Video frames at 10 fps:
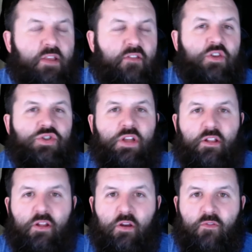essentially
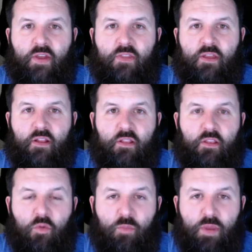clarify that a
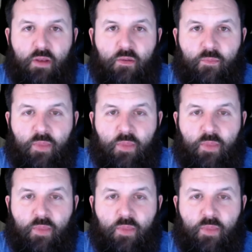little bit.